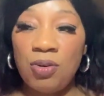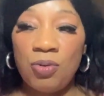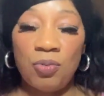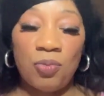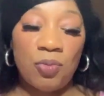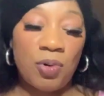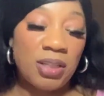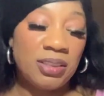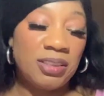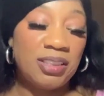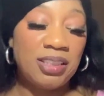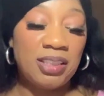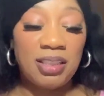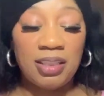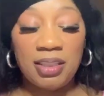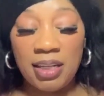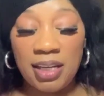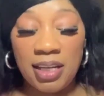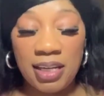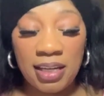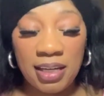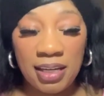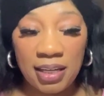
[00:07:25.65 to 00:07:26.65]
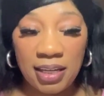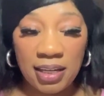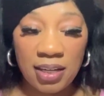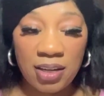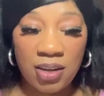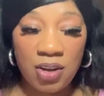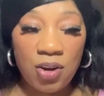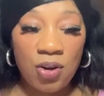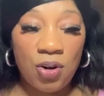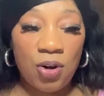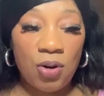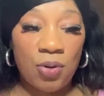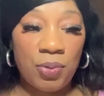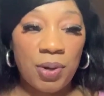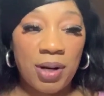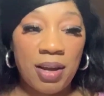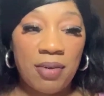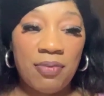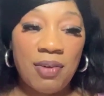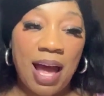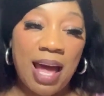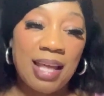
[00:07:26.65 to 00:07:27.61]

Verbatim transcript: one to the knee or whatever.